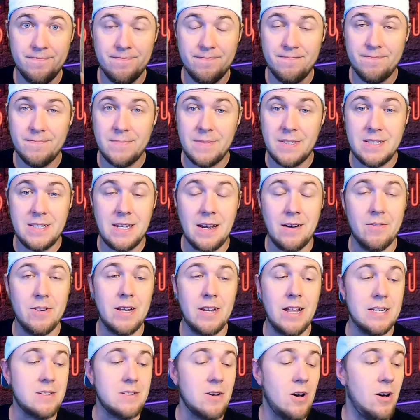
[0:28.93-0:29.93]
That's every.
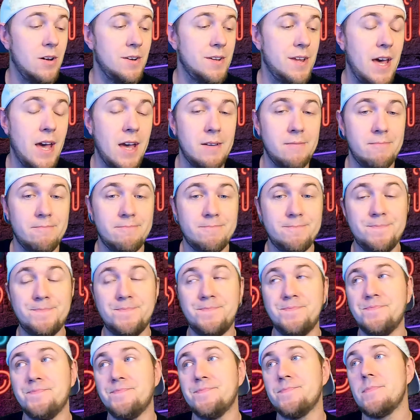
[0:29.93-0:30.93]
That's all day.
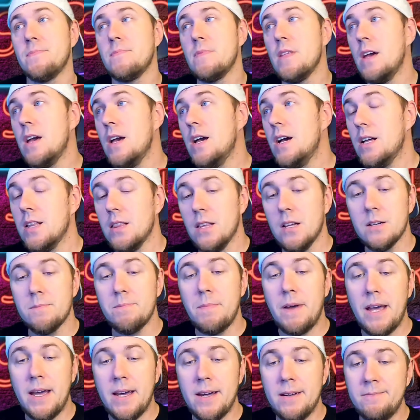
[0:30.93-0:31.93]
Look,
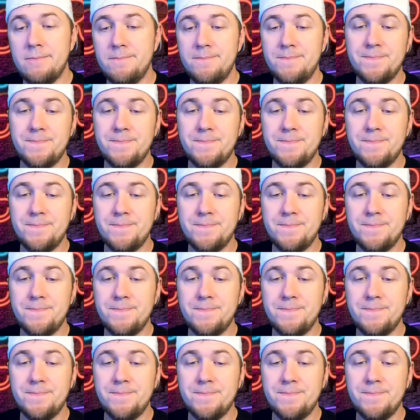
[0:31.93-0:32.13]
man.